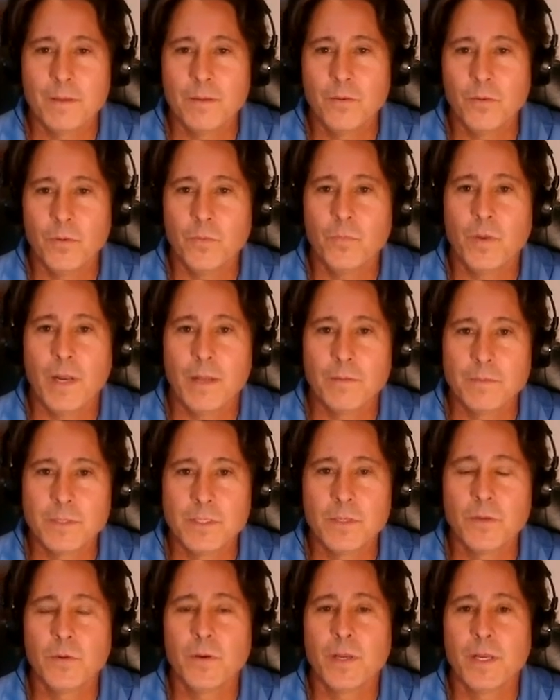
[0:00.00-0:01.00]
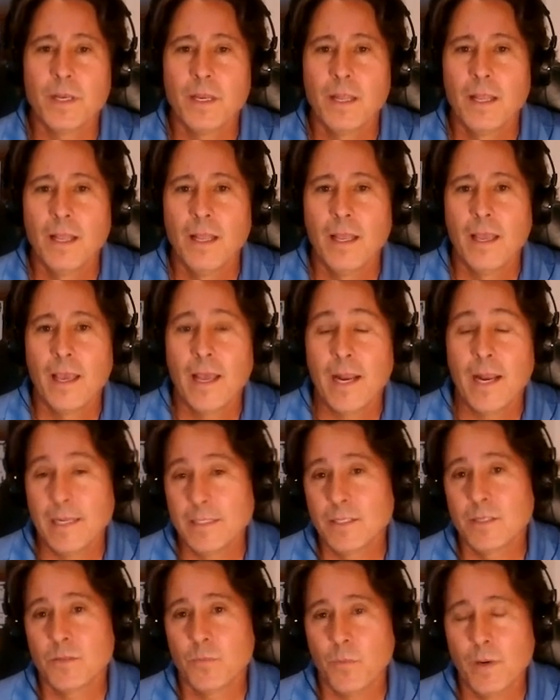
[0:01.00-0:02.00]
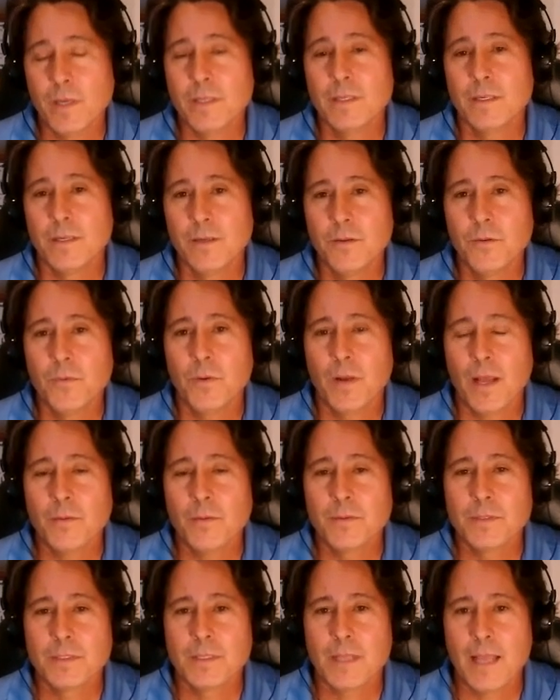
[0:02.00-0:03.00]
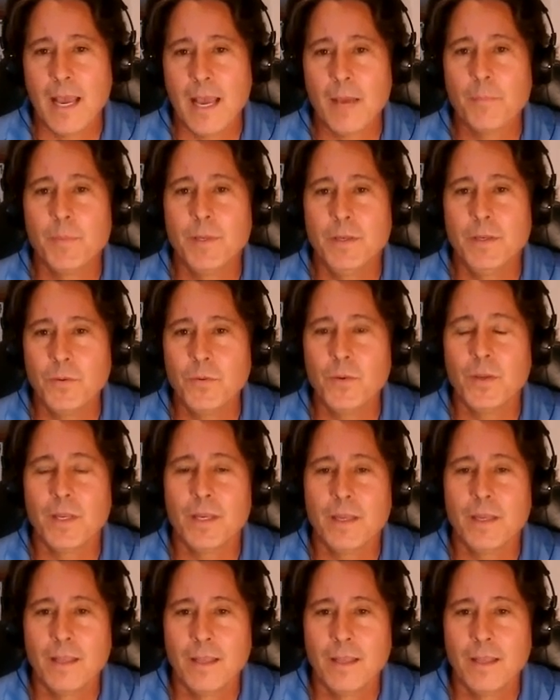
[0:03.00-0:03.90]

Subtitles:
doing what I was doing, and I just wanted to do what I was happy doing.